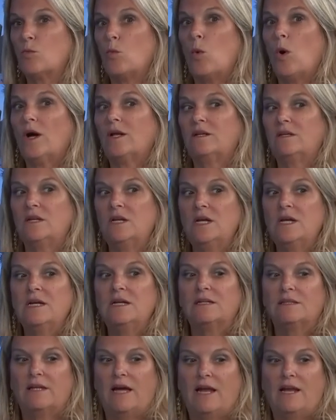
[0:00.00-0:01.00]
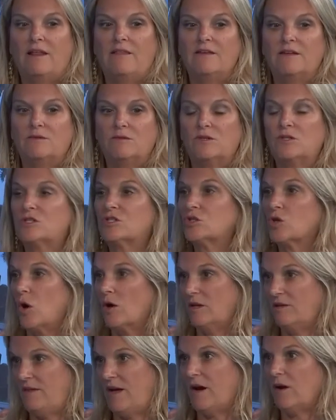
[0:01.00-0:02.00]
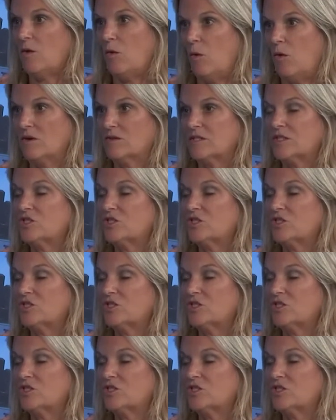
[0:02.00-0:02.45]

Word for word: one lady that started that course.